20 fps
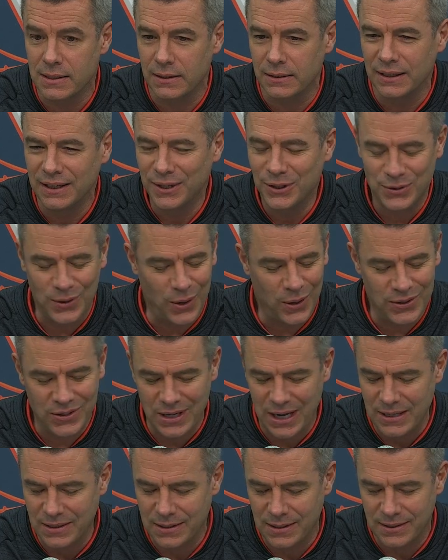and it's always
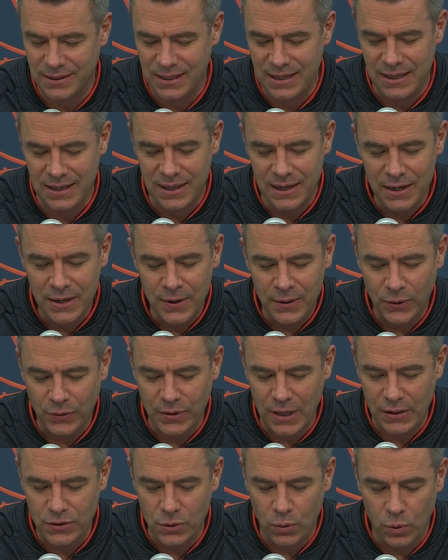nice to see those
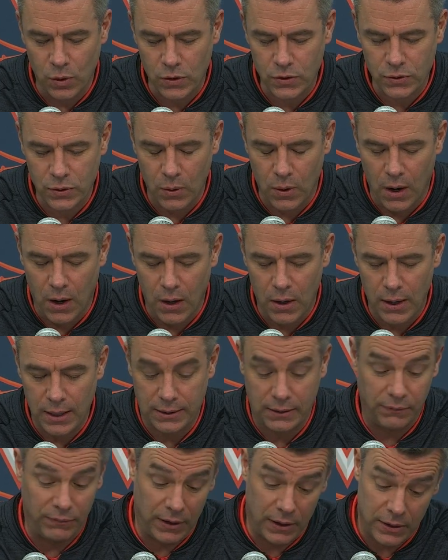guys who work so hard
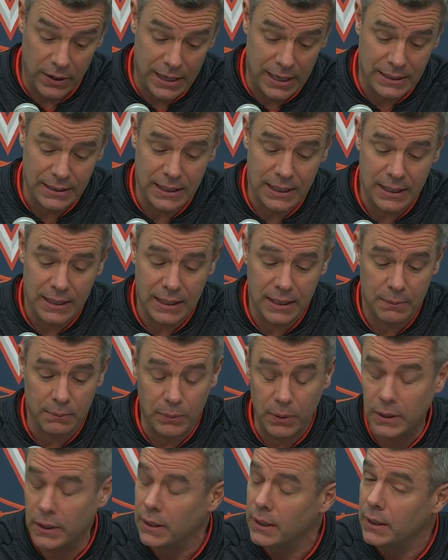at the very end get in.
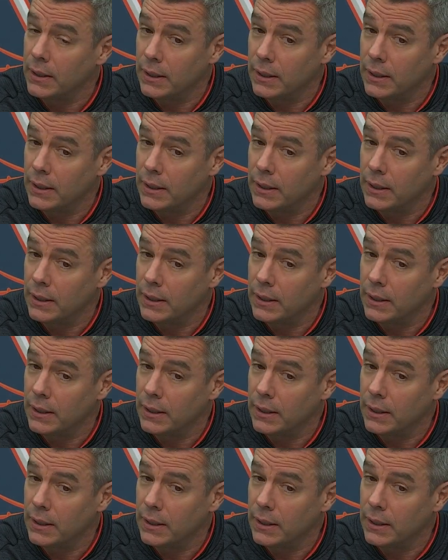But